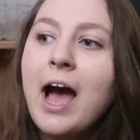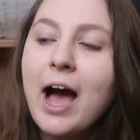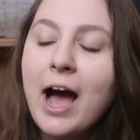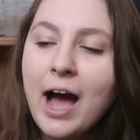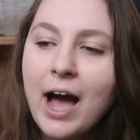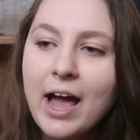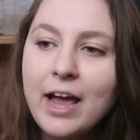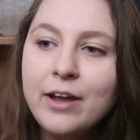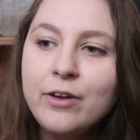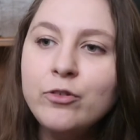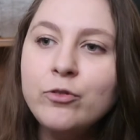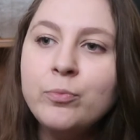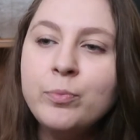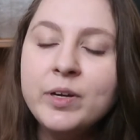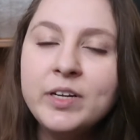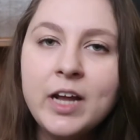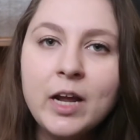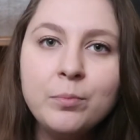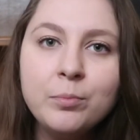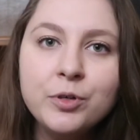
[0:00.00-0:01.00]
I've
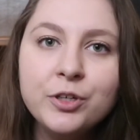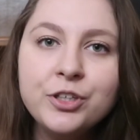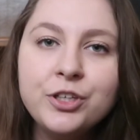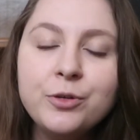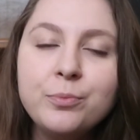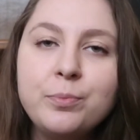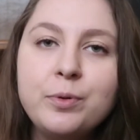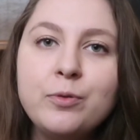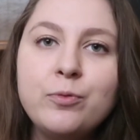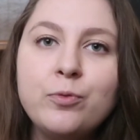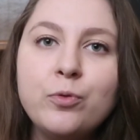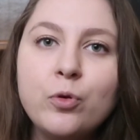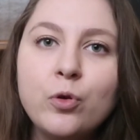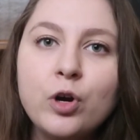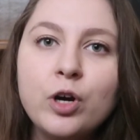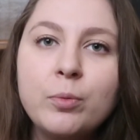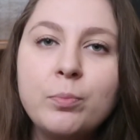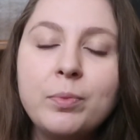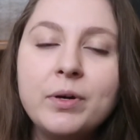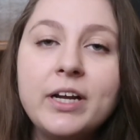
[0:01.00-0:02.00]
been on Booktube
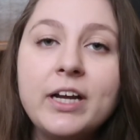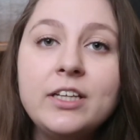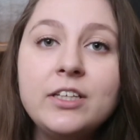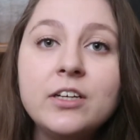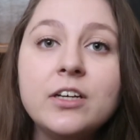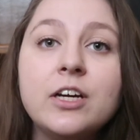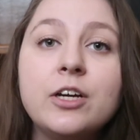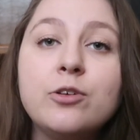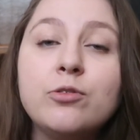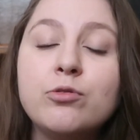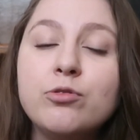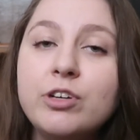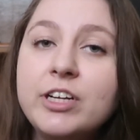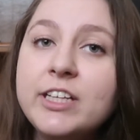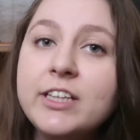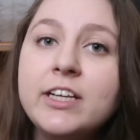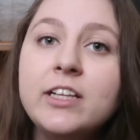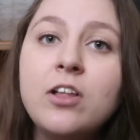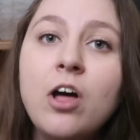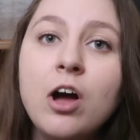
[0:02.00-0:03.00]
before, but I took a
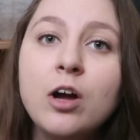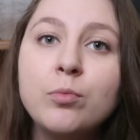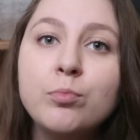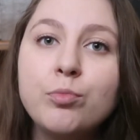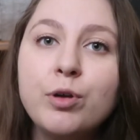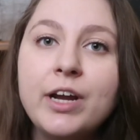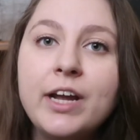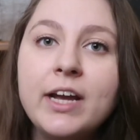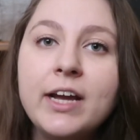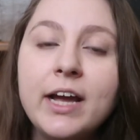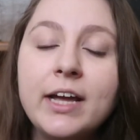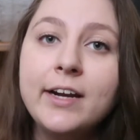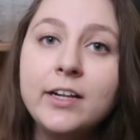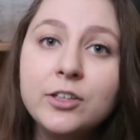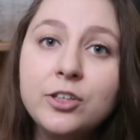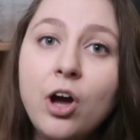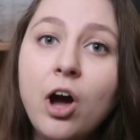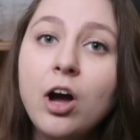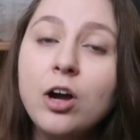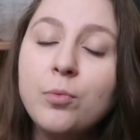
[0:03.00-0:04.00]
really long break and
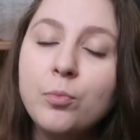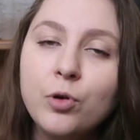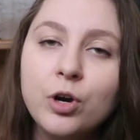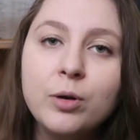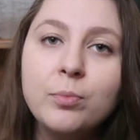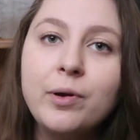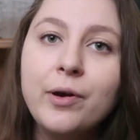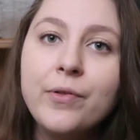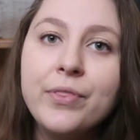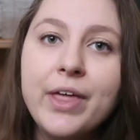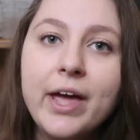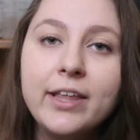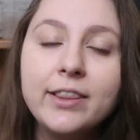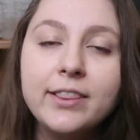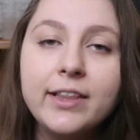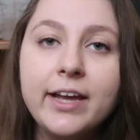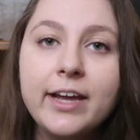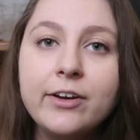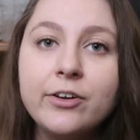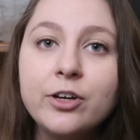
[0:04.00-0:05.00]
I'll talk more about that
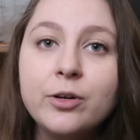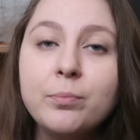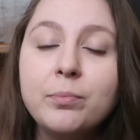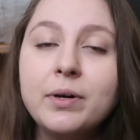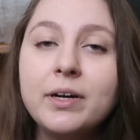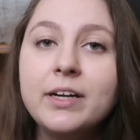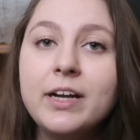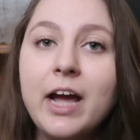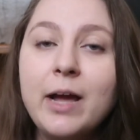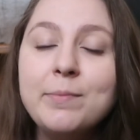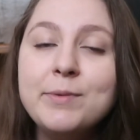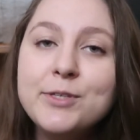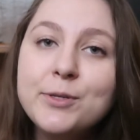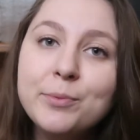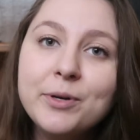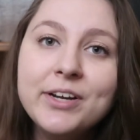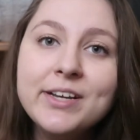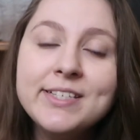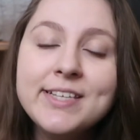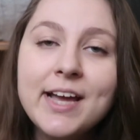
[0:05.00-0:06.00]
later, but I'm
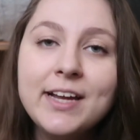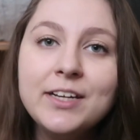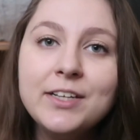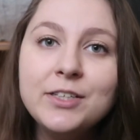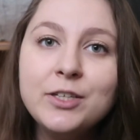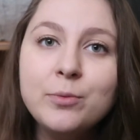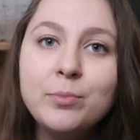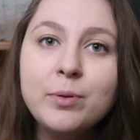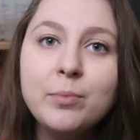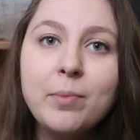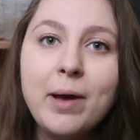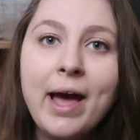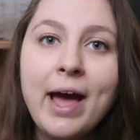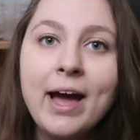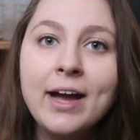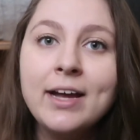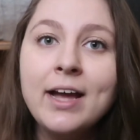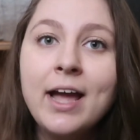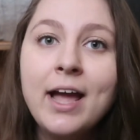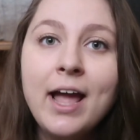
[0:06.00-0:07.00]
super excited to be
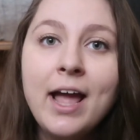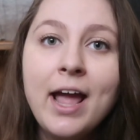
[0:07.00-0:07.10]
back.